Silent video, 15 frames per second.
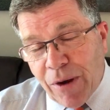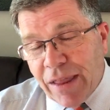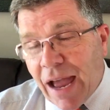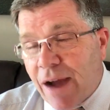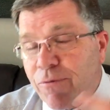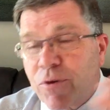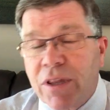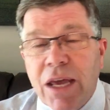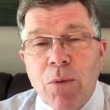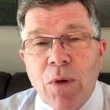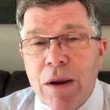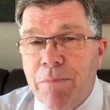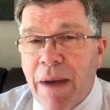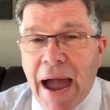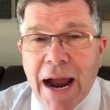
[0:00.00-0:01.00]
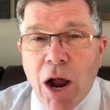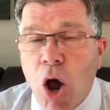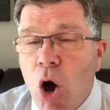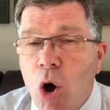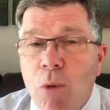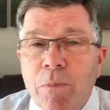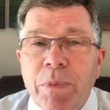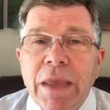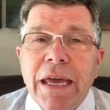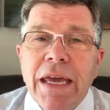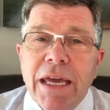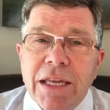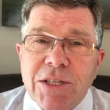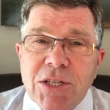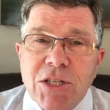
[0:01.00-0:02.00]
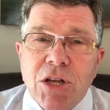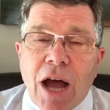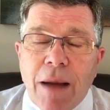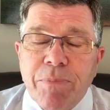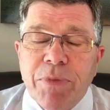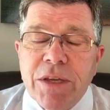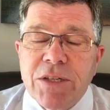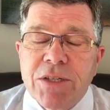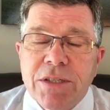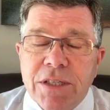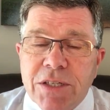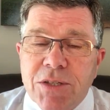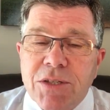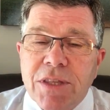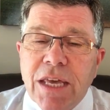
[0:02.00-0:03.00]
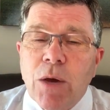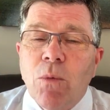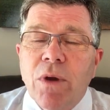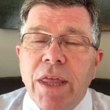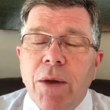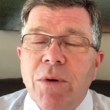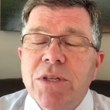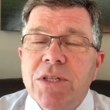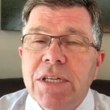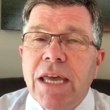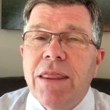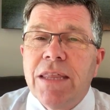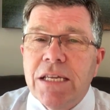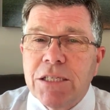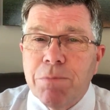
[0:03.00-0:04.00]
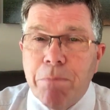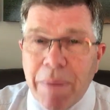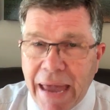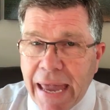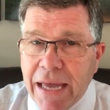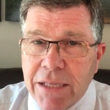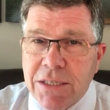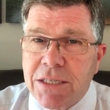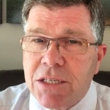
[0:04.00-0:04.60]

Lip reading: after they went back home, it stopped this thing where they would send these bands,